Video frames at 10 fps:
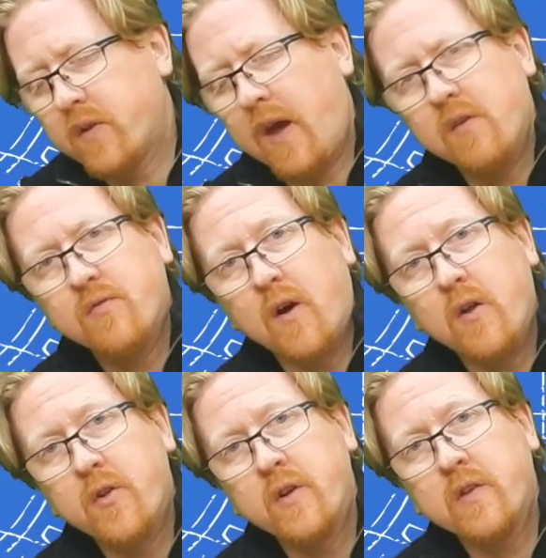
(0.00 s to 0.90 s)
Okay,
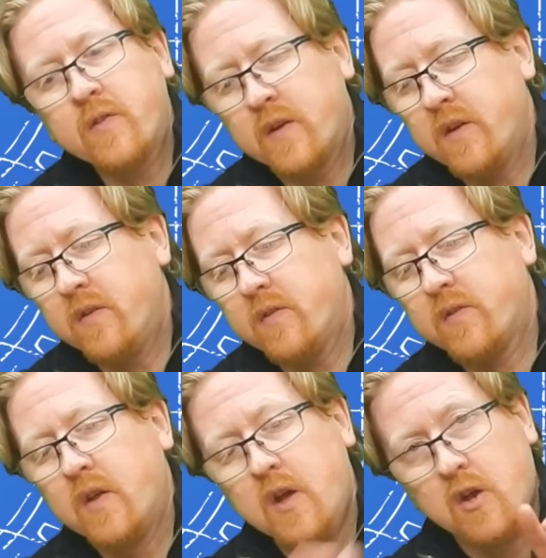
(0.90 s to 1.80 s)
farther
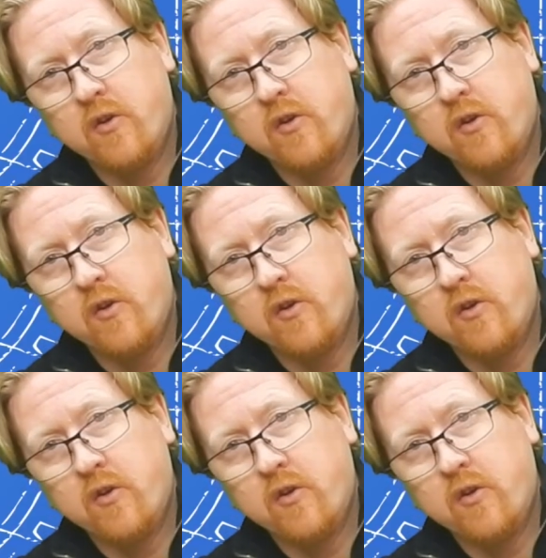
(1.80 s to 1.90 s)
distance,